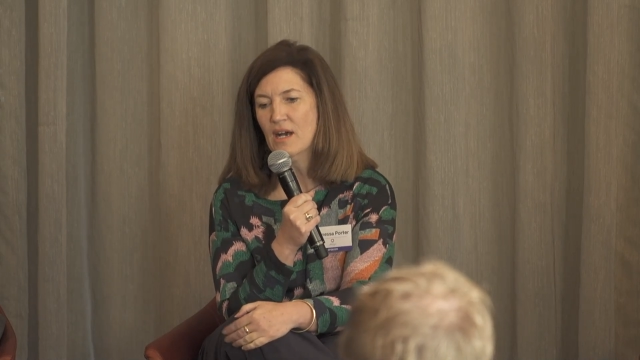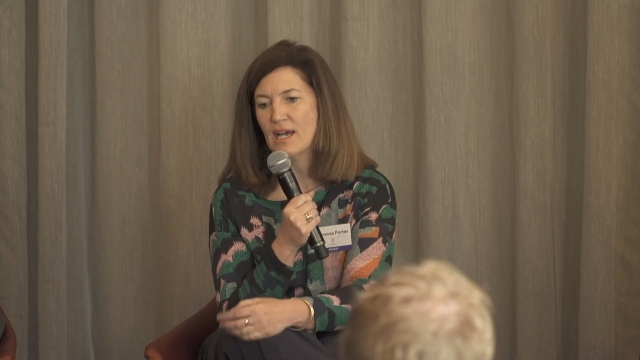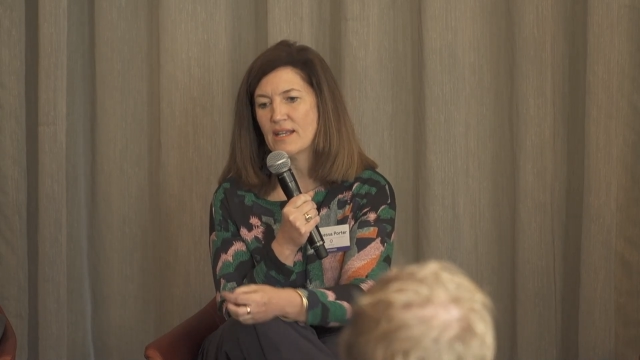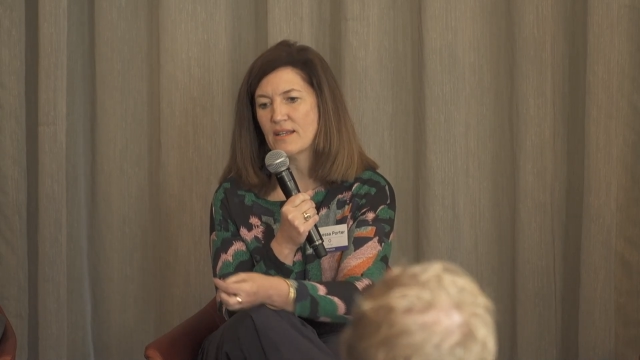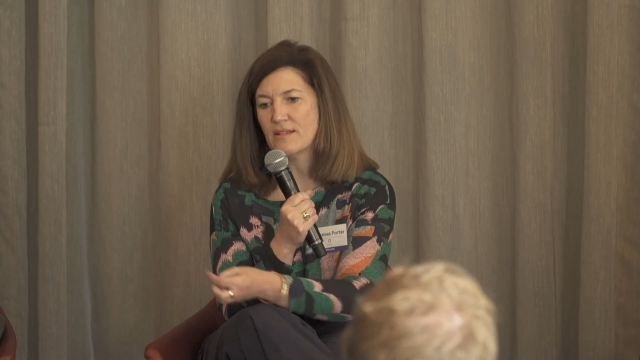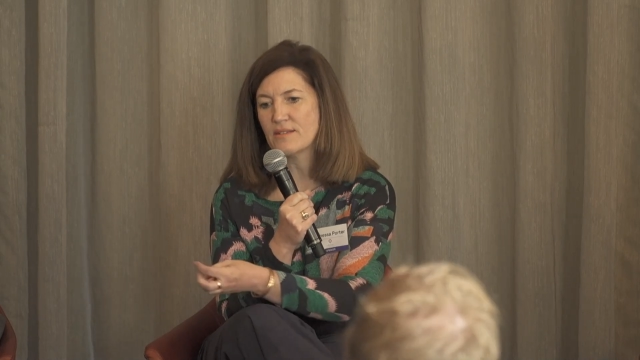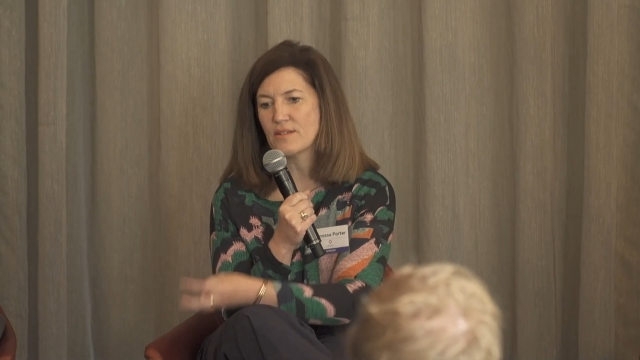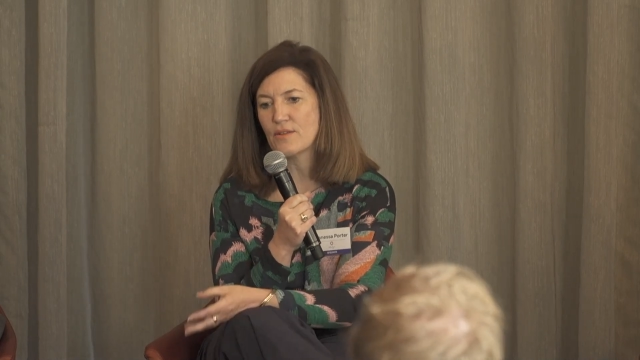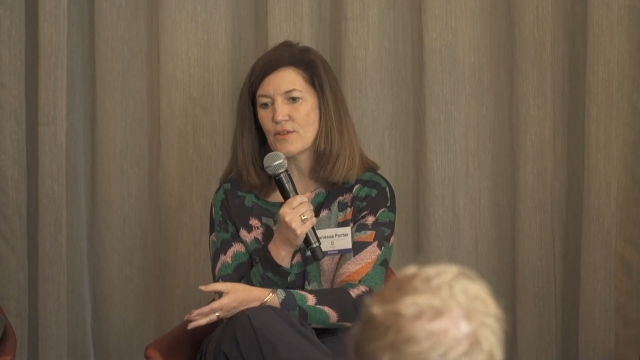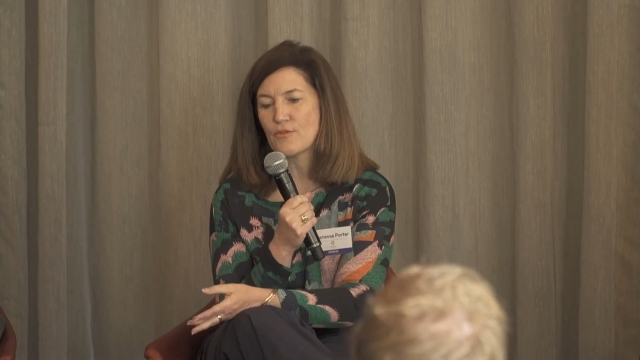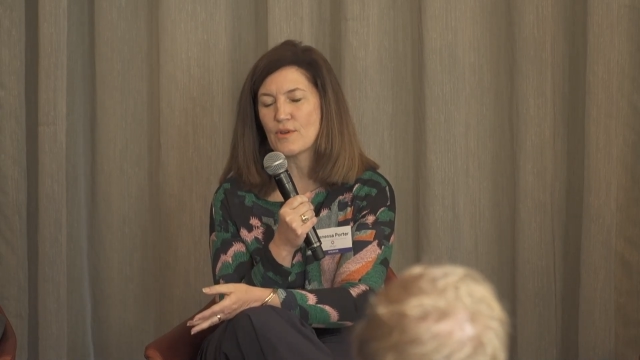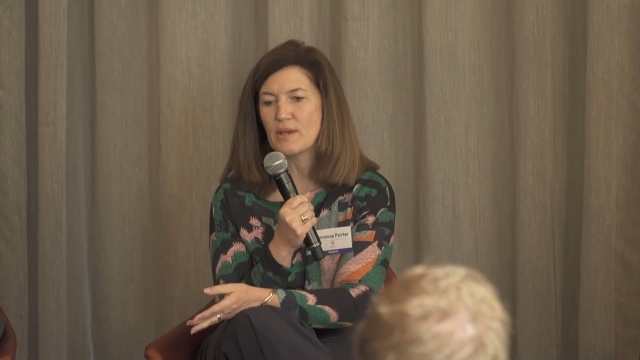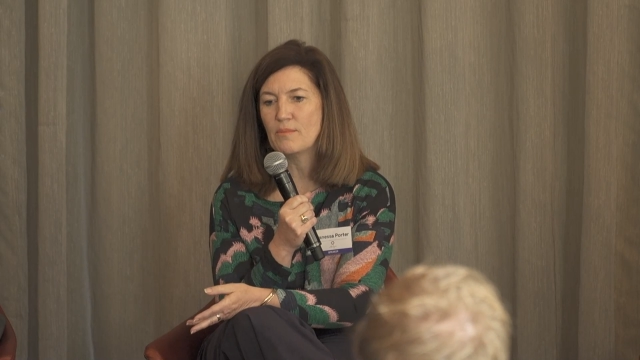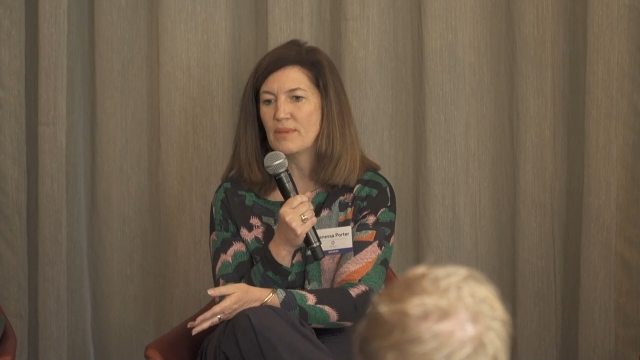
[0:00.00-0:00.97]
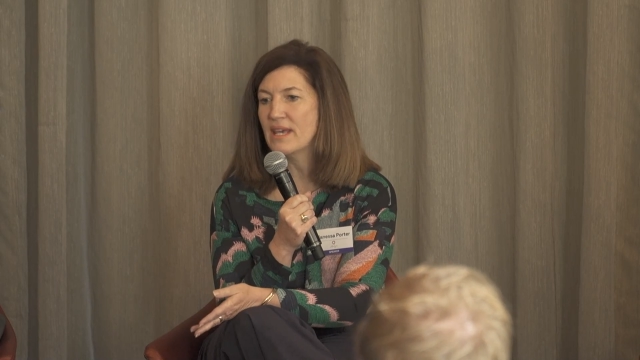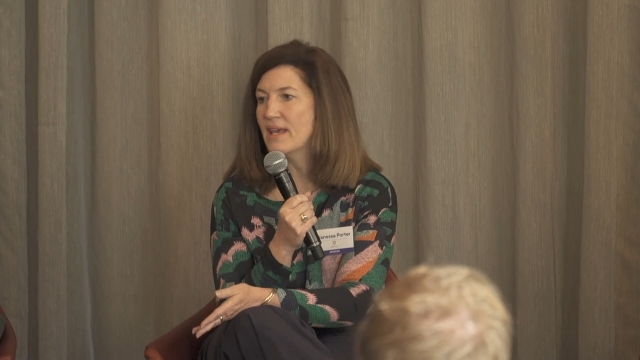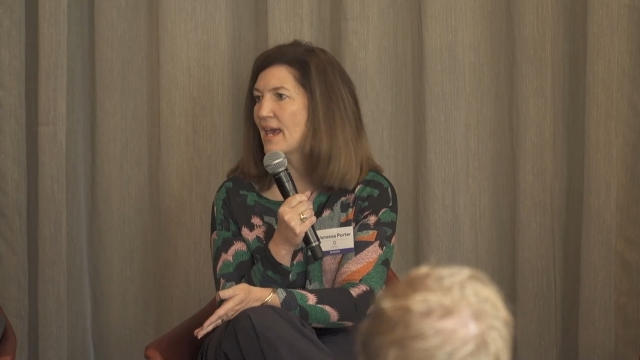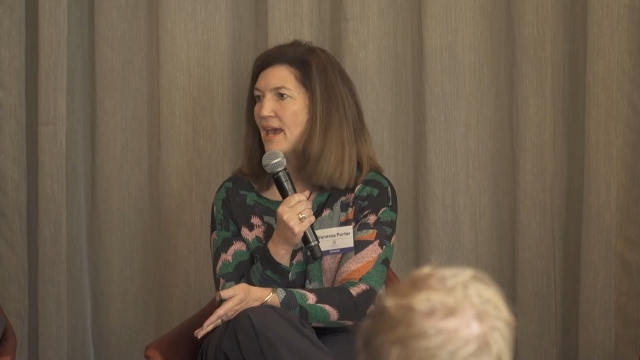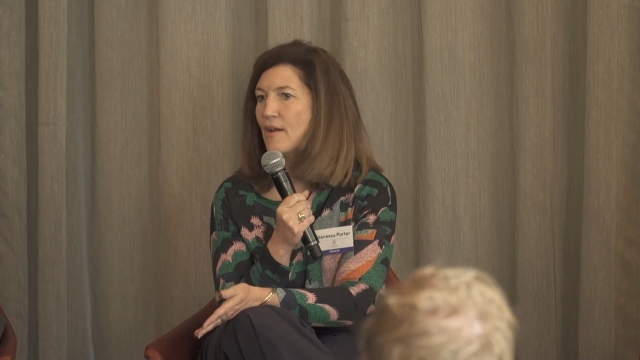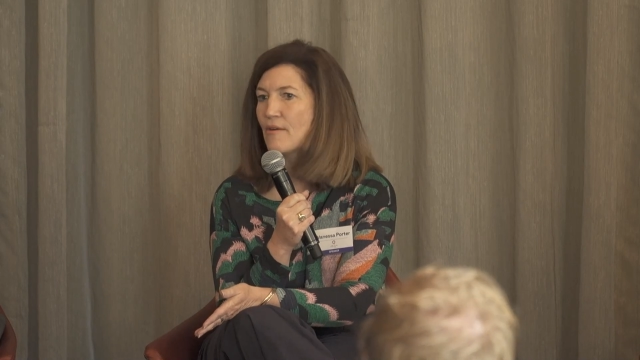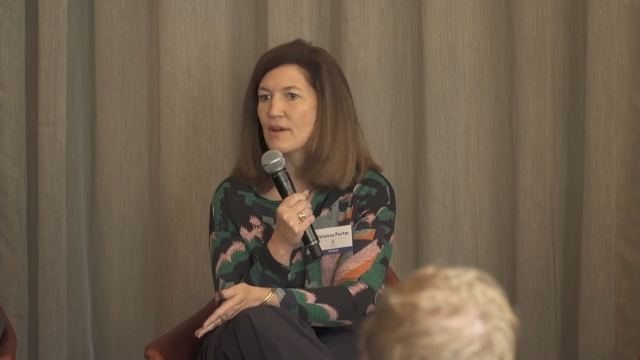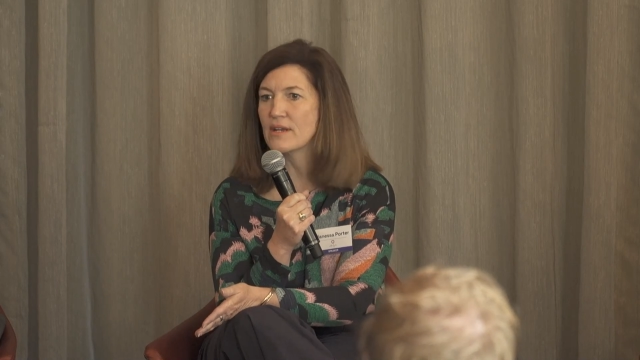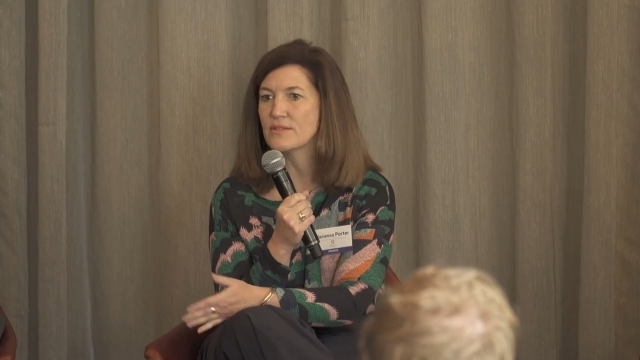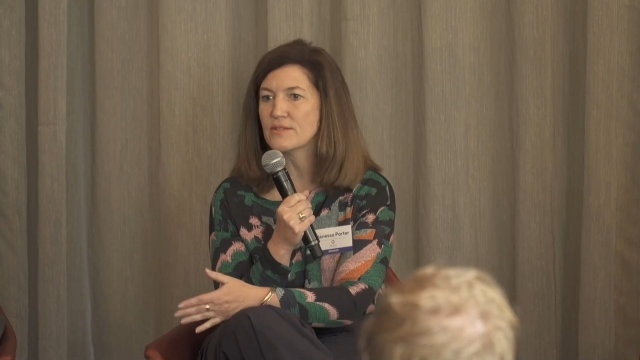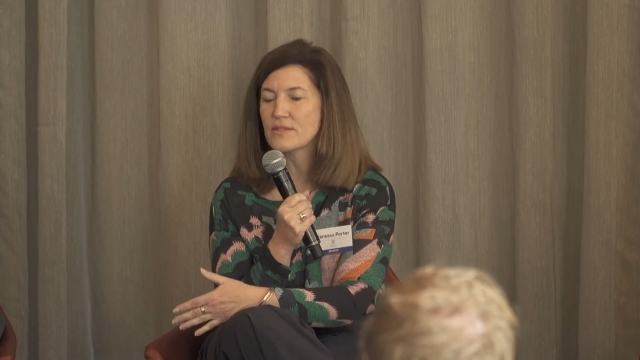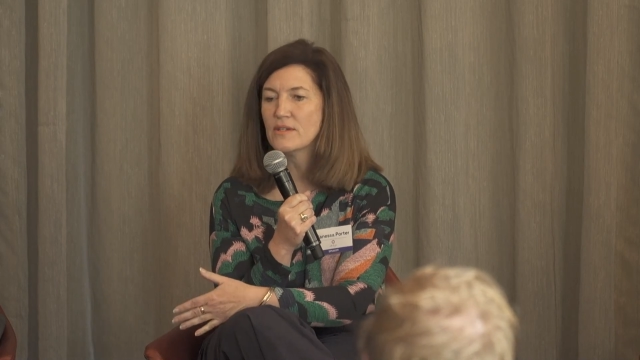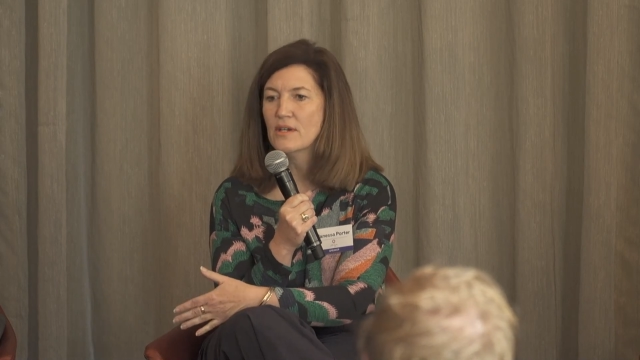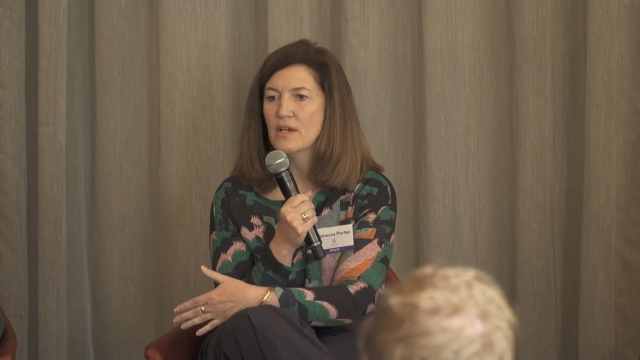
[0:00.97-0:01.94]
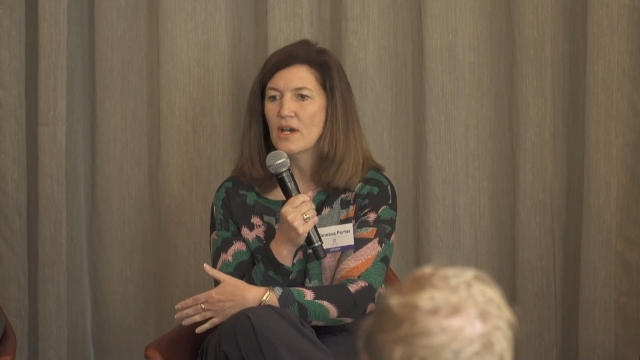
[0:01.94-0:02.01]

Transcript: I guess the 3 big areas